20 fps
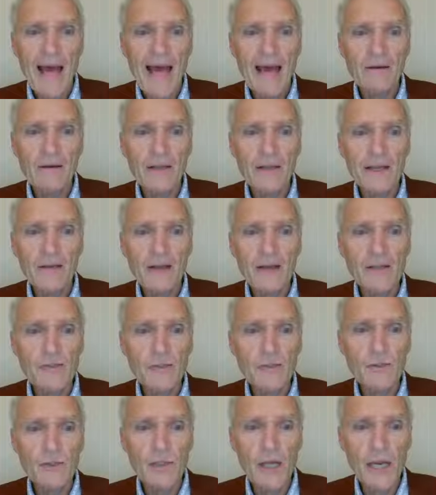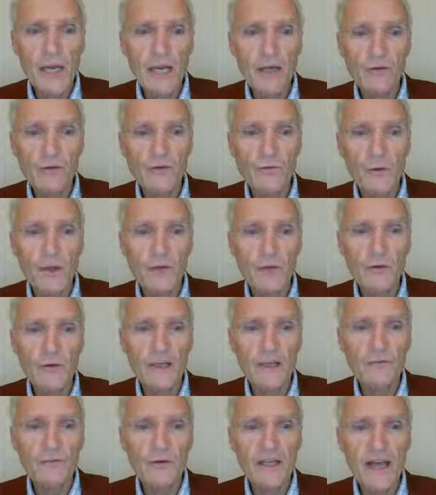And it doesn't change when you
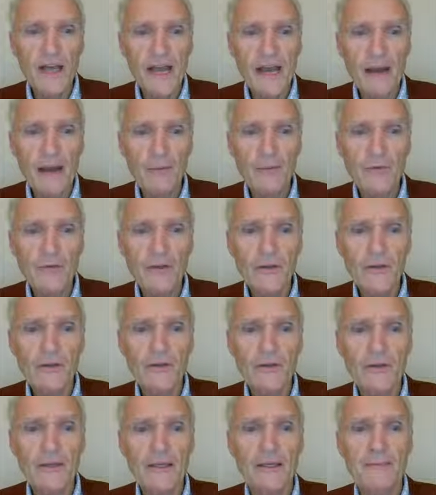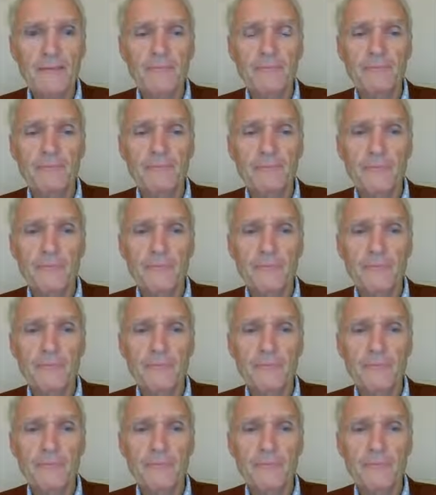give the KMCT.